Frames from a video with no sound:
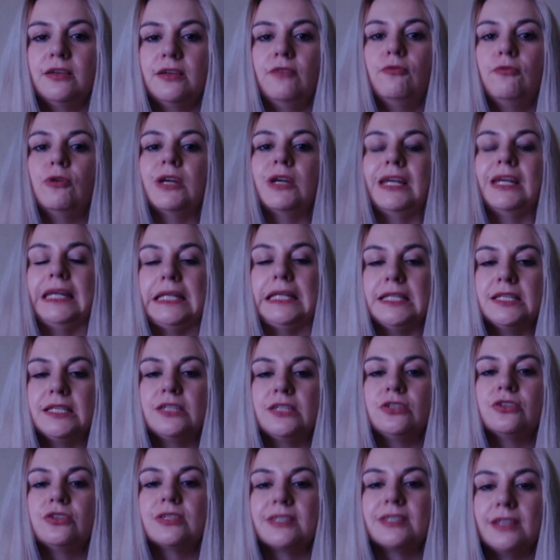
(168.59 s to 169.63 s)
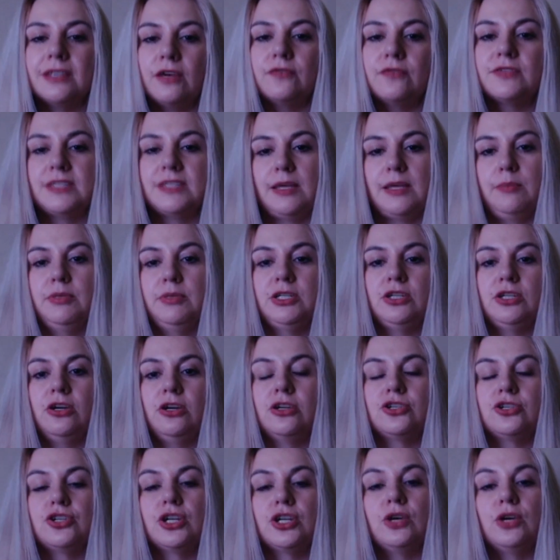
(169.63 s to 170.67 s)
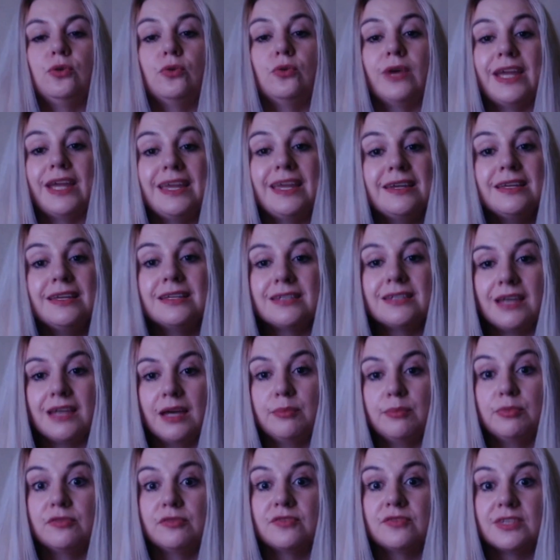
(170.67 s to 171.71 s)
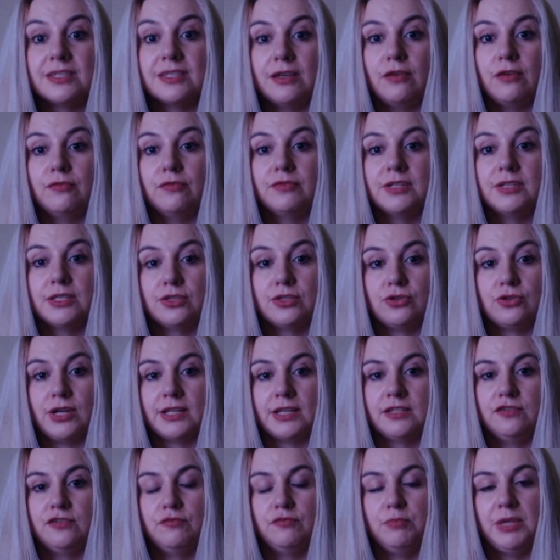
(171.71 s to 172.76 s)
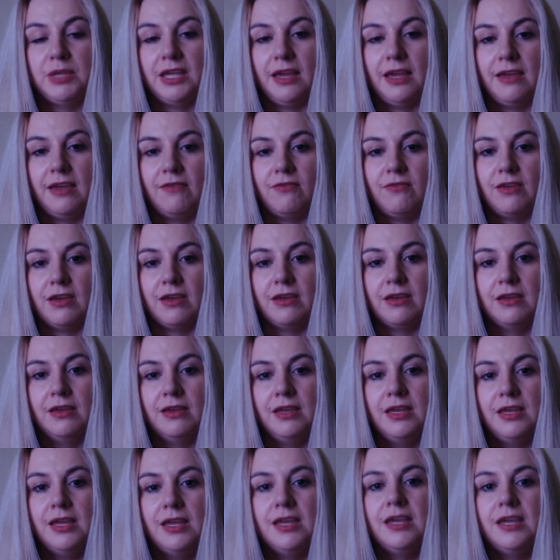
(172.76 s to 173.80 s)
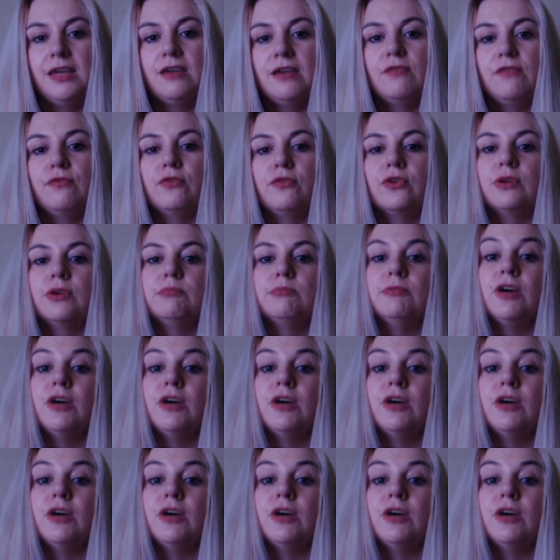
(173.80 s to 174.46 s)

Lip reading: of what leads to self-sabotaging or any type of self-destructive behavior, from